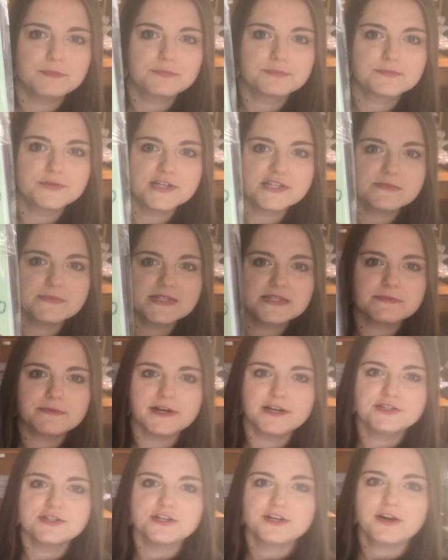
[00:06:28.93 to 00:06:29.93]
Christmas
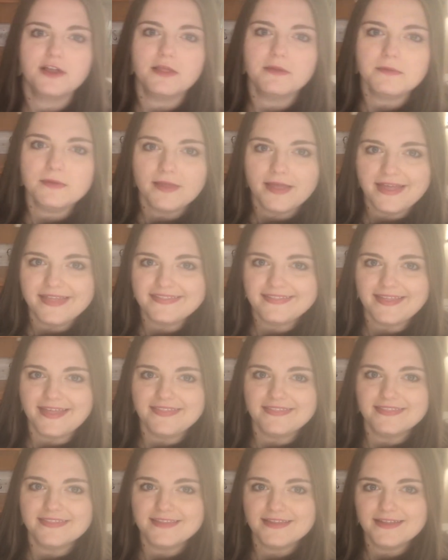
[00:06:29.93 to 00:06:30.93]
prayer journal and
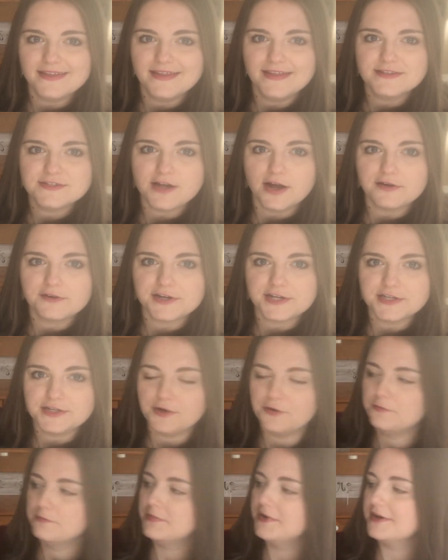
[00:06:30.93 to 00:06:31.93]
then the dot grid
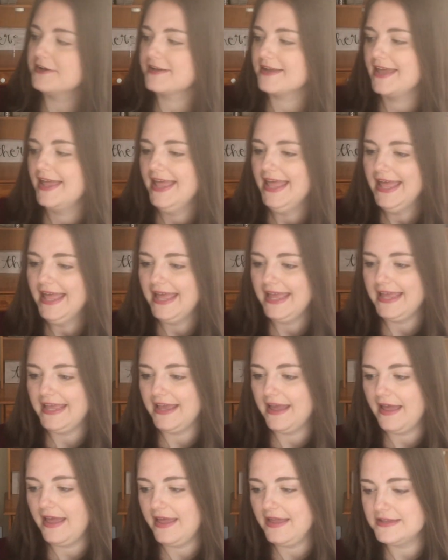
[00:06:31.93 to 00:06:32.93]
notebook.
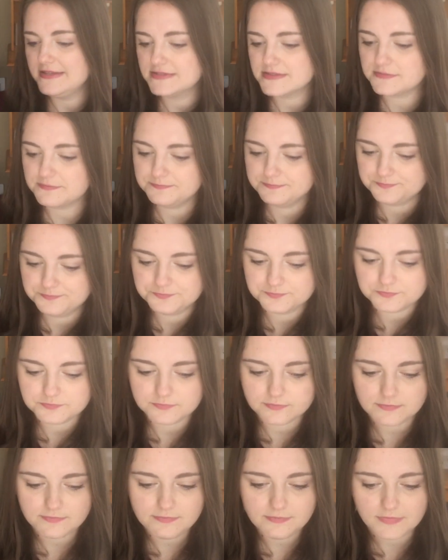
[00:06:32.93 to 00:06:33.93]
And
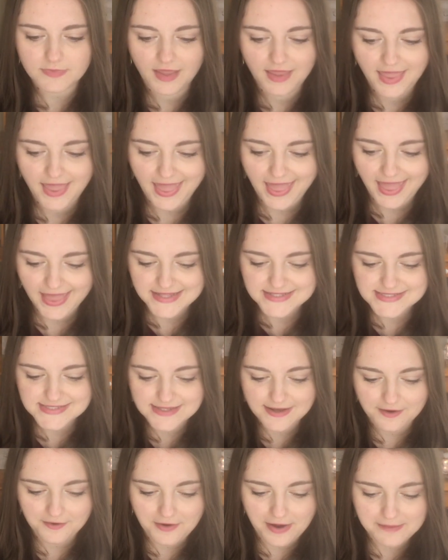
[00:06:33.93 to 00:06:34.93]

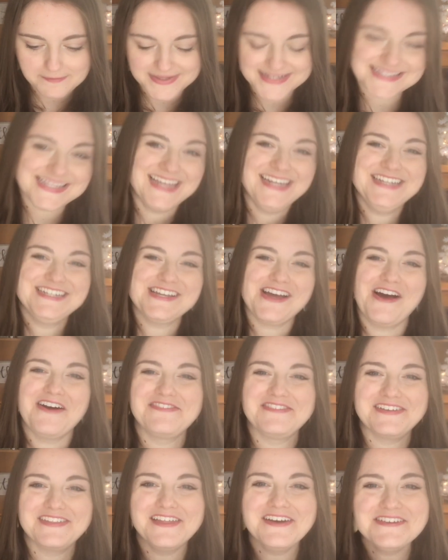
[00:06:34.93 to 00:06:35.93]
so I'm excited to
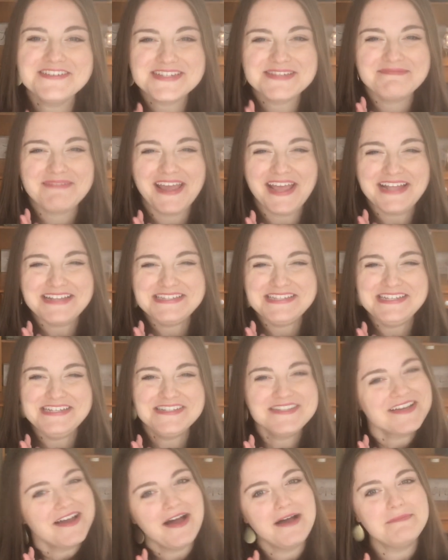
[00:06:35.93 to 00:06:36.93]
offer those in my Etsy
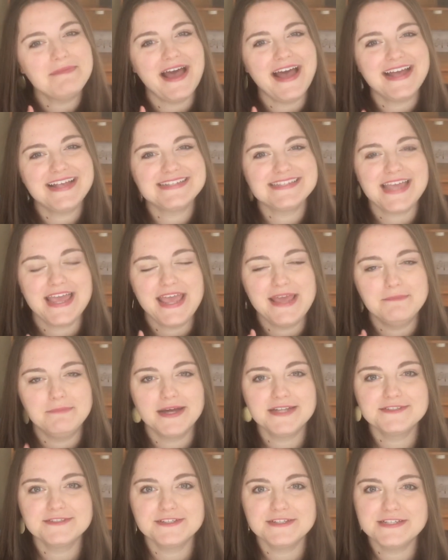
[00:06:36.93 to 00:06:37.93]
shop as a
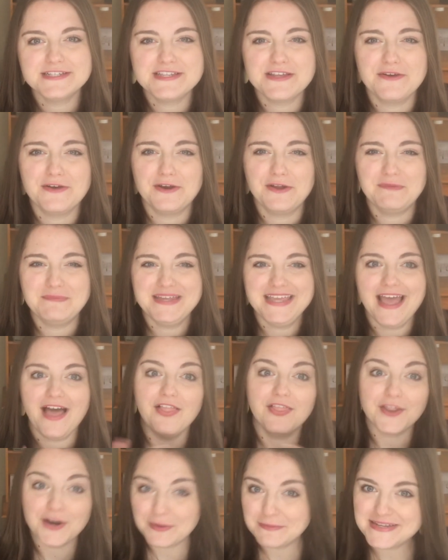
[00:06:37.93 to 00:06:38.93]
bundle, so it'll be
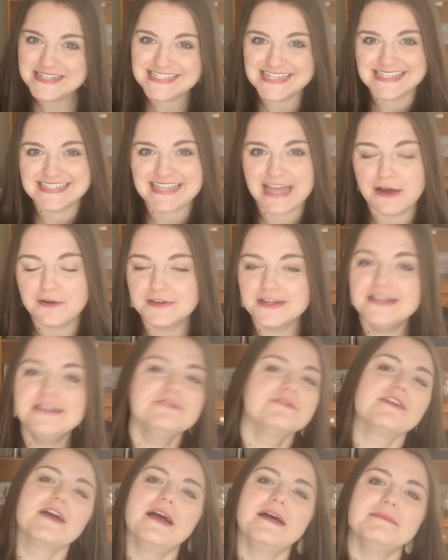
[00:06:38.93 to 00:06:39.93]
a little bit
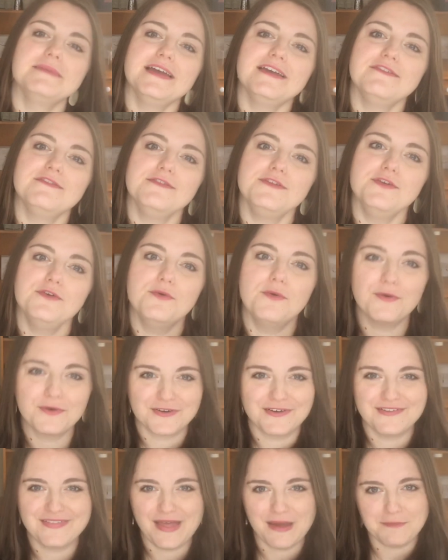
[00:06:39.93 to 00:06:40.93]
discounted from if you
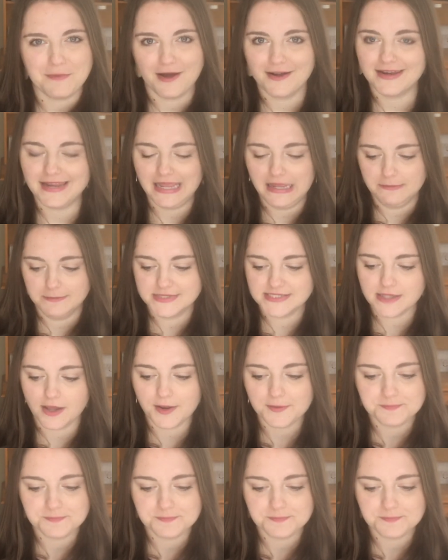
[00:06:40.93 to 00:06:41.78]
ordered them on Amazon.